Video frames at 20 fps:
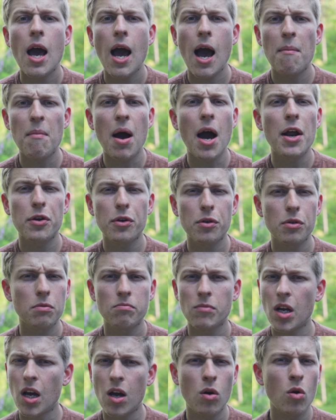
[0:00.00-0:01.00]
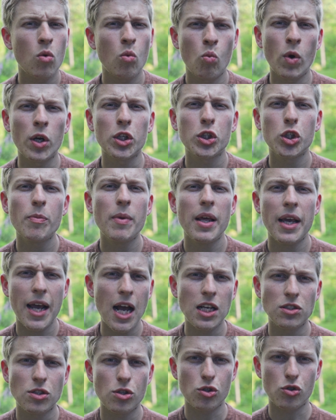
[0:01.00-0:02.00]
under what should be a
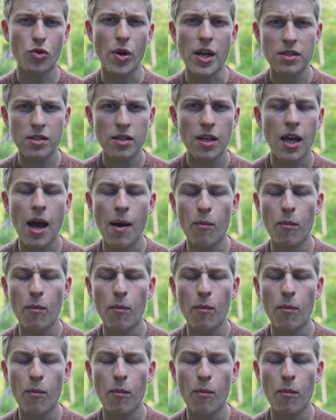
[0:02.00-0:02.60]
constant stress,